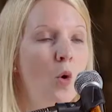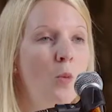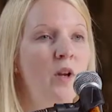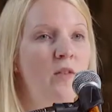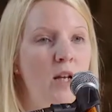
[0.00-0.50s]

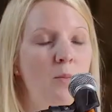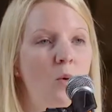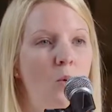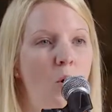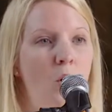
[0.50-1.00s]
all be
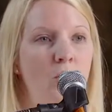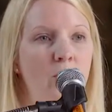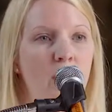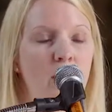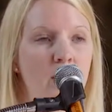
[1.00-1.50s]
available
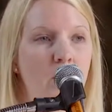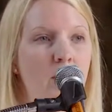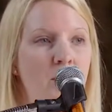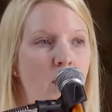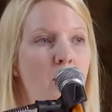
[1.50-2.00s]
on the
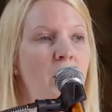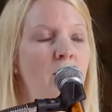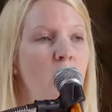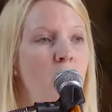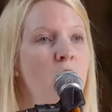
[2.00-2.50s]
website. But
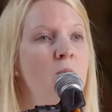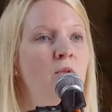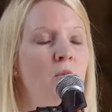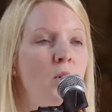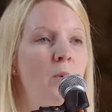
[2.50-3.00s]
if you want them
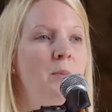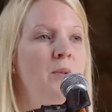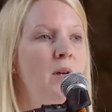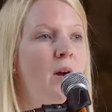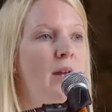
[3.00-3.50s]
before the
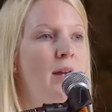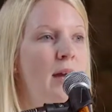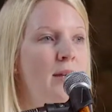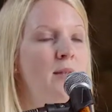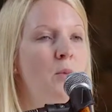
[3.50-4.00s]
website
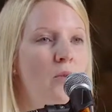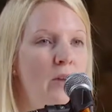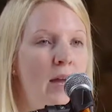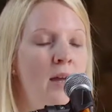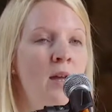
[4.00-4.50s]
has them
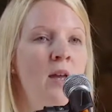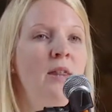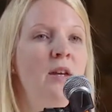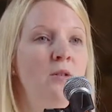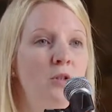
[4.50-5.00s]
on there,
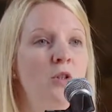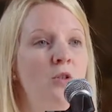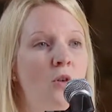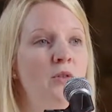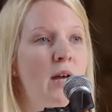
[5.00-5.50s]
then
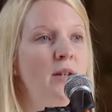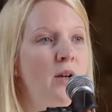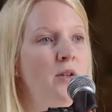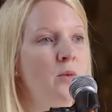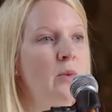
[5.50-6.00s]
just contact
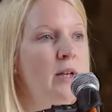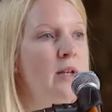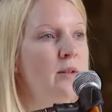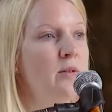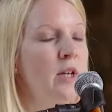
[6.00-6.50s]
us and we
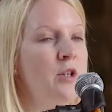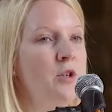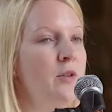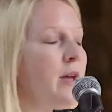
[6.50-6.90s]
can send you